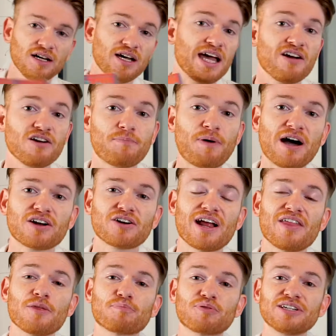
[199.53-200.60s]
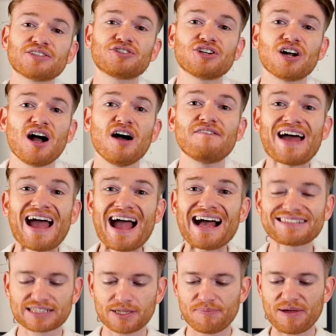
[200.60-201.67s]
Harry Potter and the Prisoner of
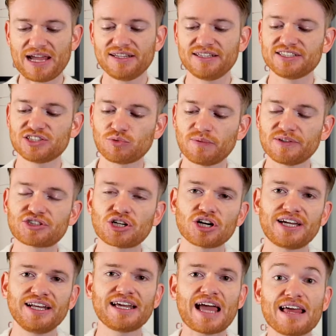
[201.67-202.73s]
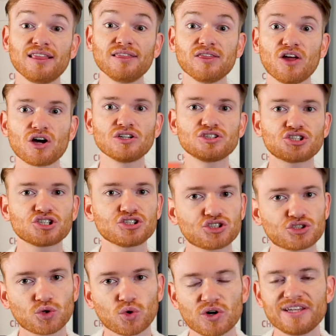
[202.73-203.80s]
Azkaban. This is where we start getting a larger
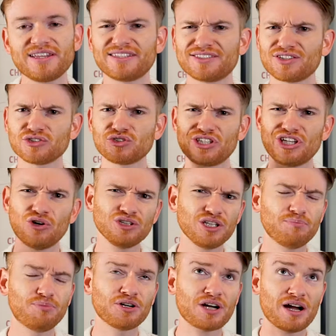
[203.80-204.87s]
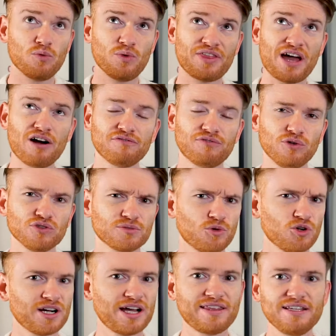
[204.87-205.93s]
story. This is also the only book without
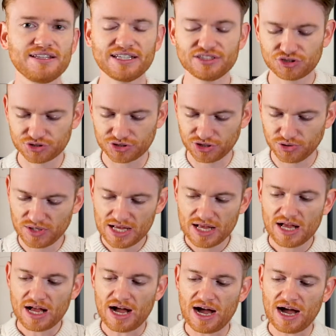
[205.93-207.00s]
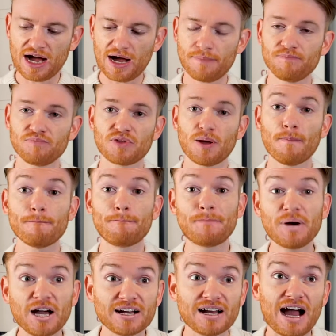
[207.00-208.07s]
Voldemort. I think that's true.
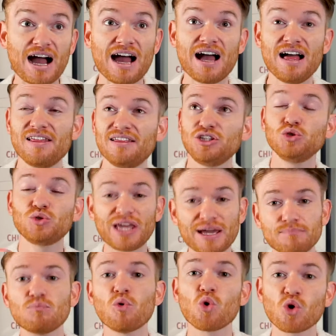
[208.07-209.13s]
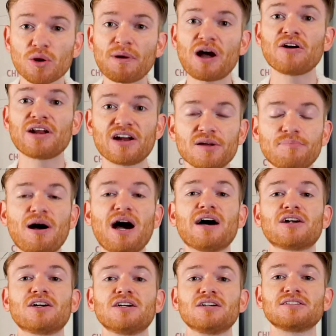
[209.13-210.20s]
But you get more about Harry
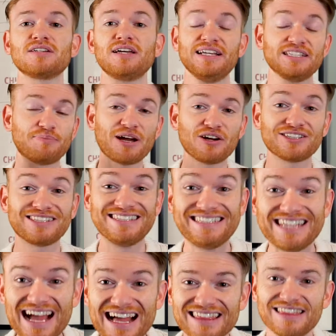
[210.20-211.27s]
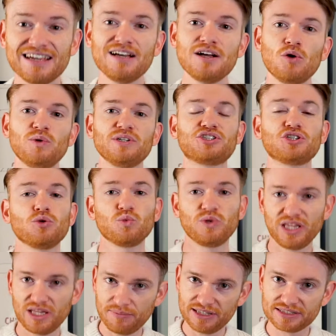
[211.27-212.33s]
Potter, his parents' death, which
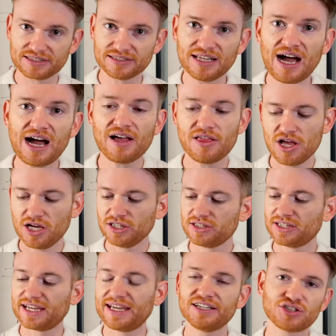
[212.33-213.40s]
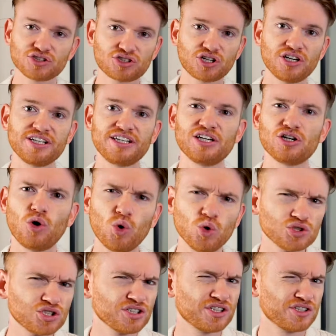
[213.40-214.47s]
really means a lot. The kids are starting to get
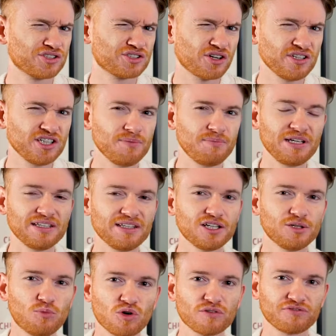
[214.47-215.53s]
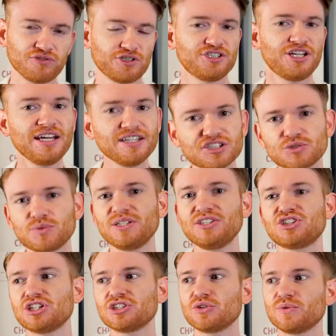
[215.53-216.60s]
older. They're starting to be a little more flirtatious with
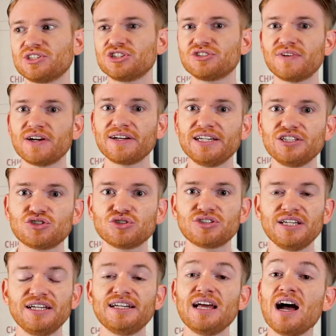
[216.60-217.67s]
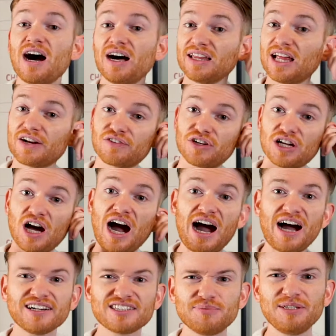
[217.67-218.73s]
each other, which is very interesting. A lot of good
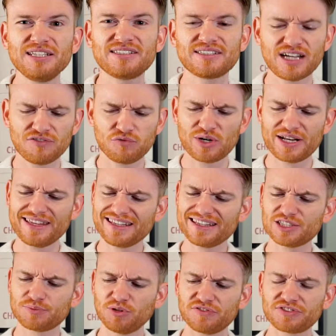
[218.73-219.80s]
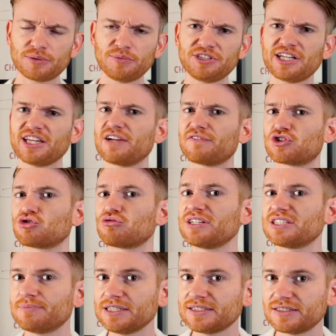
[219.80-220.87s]
Hogsmeade stuff. When I think of this book, for some reason, I think of
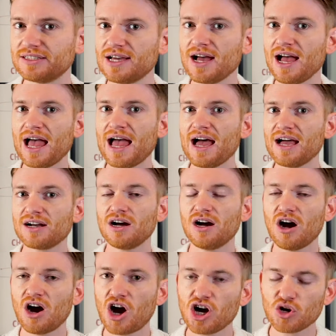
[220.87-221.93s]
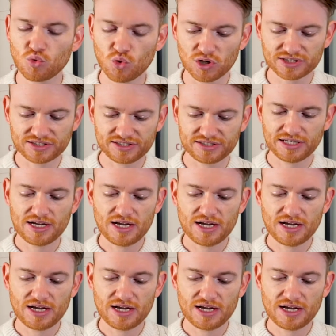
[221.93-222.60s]
Christmas at Hogwarts.